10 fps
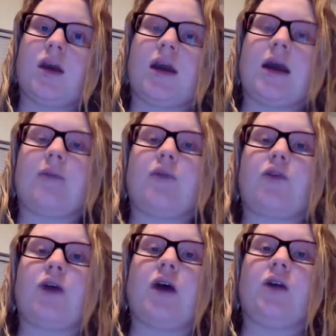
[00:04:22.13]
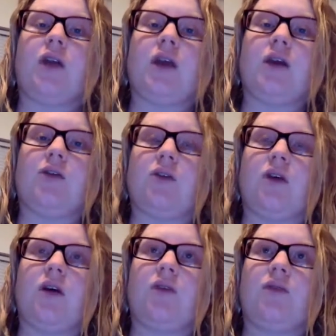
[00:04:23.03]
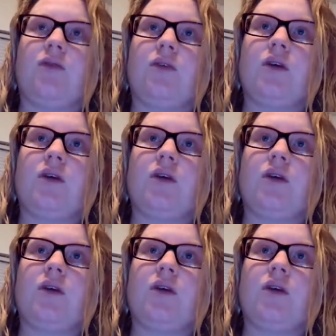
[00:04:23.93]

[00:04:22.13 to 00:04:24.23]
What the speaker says: It comes throughout years of